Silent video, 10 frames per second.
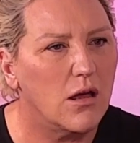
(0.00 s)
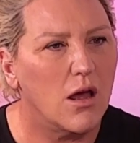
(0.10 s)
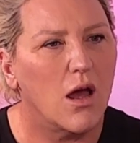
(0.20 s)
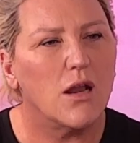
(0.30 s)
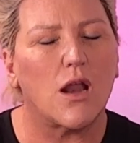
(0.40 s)
Yeah.
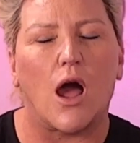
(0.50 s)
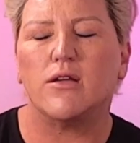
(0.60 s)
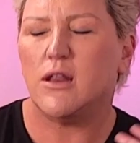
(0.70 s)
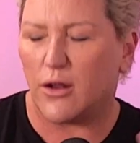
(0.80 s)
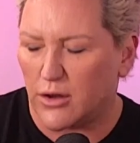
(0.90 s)
No, you
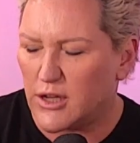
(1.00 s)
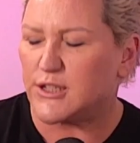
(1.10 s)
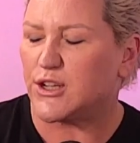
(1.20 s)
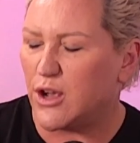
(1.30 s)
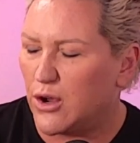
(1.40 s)
know you
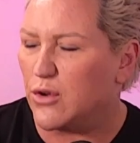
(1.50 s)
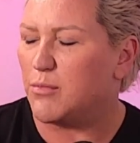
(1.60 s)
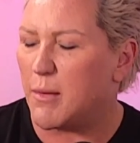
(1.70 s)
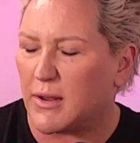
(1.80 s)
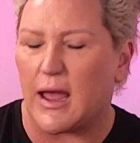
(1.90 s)
do. Mm.
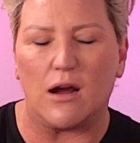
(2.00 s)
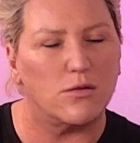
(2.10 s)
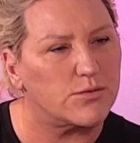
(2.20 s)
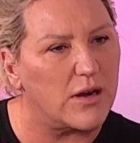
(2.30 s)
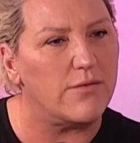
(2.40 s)
Remember
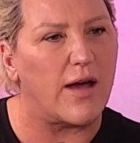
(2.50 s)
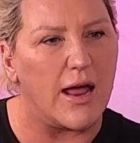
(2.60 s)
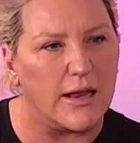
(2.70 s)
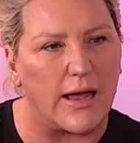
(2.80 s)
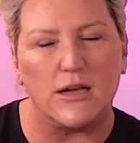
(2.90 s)
Carol's
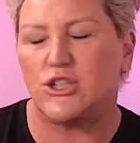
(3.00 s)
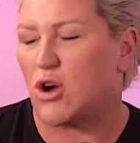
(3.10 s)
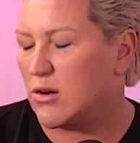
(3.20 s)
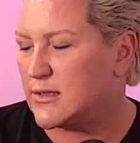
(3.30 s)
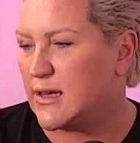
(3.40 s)
renovating, and
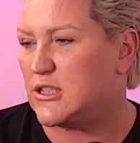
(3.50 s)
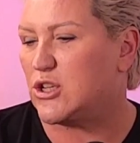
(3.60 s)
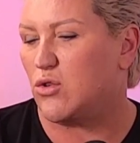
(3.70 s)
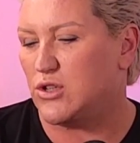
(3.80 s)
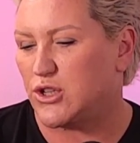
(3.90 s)
John said
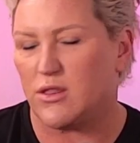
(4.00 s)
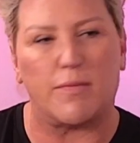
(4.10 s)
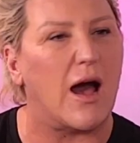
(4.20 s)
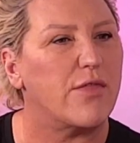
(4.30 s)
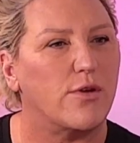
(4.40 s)
she couldn't do the
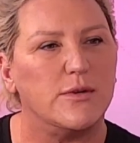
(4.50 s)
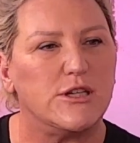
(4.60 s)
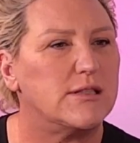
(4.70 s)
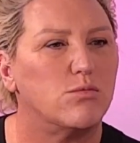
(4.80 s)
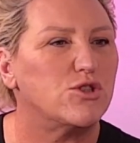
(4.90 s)
bathroom, and
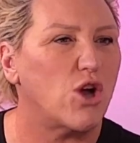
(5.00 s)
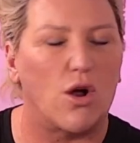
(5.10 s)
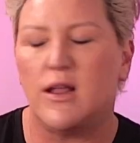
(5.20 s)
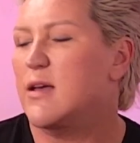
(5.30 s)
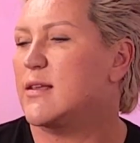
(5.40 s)
she said, "Well,
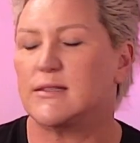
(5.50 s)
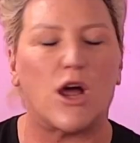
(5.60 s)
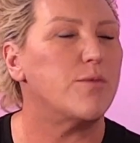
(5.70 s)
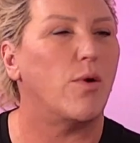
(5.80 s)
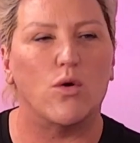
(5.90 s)
John, there's
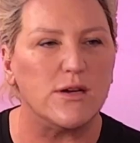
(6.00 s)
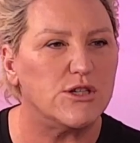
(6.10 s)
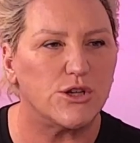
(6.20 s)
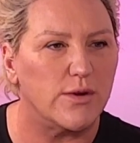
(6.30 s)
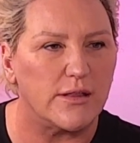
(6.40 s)
no point
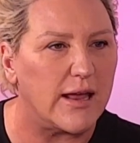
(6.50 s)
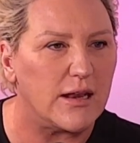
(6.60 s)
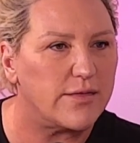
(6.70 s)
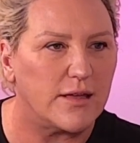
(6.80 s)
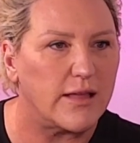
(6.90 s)
in doing
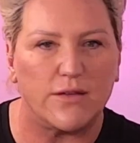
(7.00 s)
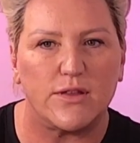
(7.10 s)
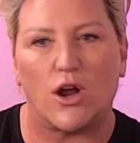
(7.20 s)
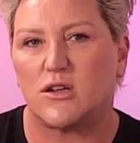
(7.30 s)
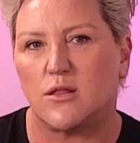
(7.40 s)
anything then if
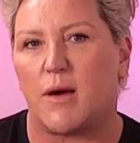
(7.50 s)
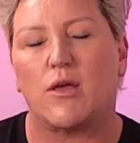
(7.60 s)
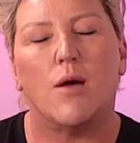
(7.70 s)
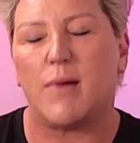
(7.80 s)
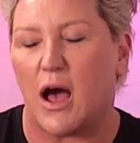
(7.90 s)
you don't do the
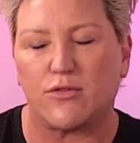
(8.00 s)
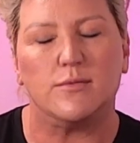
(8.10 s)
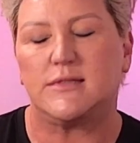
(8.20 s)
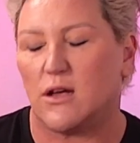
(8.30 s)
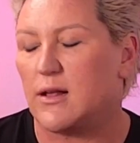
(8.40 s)
bathroom."
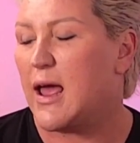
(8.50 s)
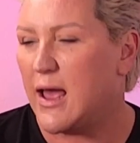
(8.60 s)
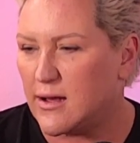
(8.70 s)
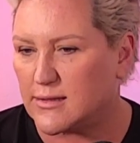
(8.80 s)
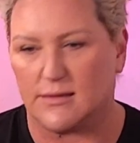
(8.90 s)
bathroom. Sell
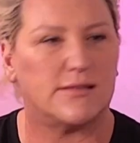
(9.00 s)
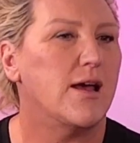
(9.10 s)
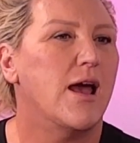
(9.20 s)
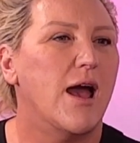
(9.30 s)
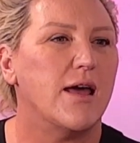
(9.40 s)
houses."
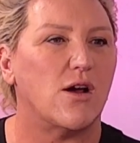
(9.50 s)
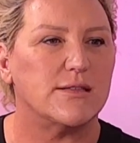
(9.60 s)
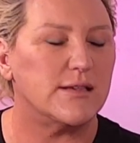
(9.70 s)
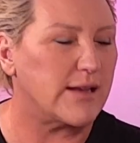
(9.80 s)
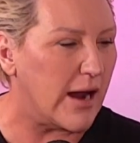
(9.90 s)
Mm. And
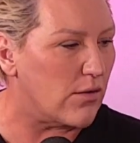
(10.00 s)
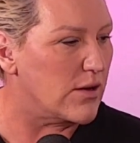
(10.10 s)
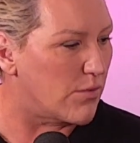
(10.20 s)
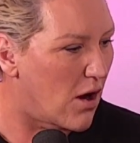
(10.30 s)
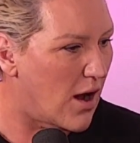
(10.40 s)
I said,
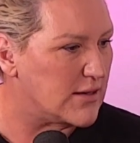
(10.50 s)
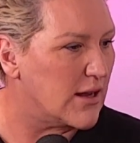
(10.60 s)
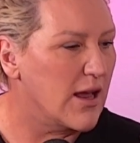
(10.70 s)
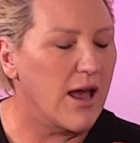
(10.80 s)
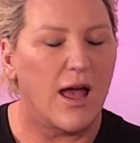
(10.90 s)
"Carol, you're
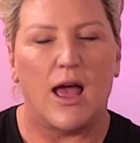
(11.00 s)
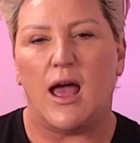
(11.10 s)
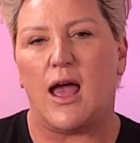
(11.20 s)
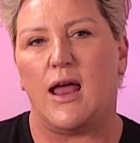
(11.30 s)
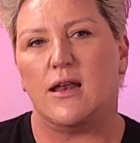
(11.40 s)
right."
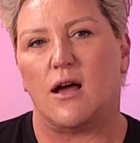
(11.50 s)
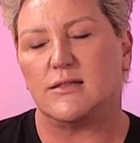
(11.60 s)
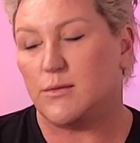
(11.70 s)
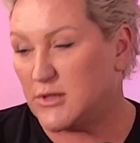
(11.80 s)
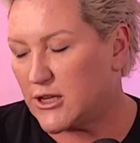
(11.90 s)
And
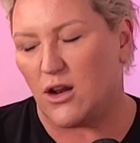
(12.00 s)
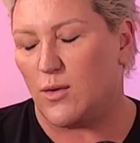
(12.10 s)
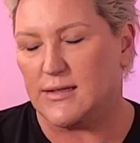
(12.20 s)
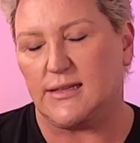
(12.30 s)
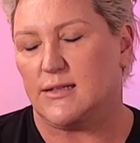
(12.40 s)
I said, Michelle
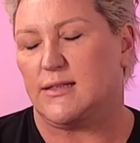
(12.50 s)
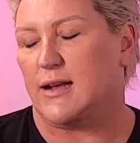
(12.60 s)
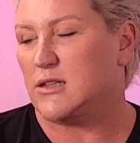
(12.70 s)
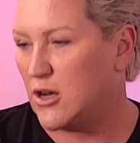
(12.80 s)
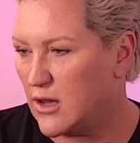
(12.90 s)
always says
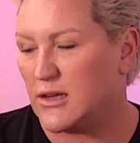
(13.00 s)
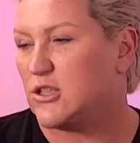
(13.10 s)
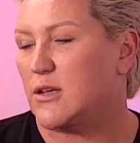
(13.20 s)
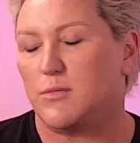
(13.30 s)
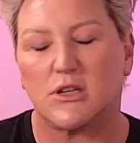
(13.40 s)
that,
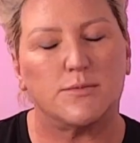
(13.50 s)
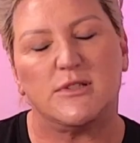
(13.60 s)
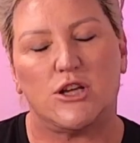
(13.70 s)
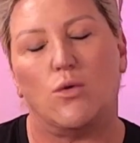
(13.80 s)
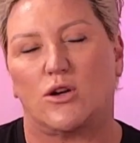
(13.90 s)
don't she, because
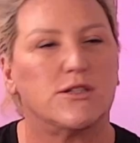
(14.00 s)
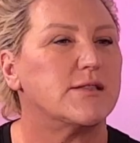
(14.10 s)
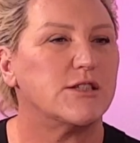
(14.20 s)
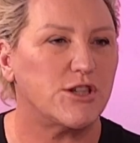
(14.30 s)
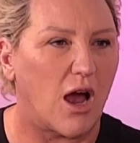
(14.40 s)
Michelle watches the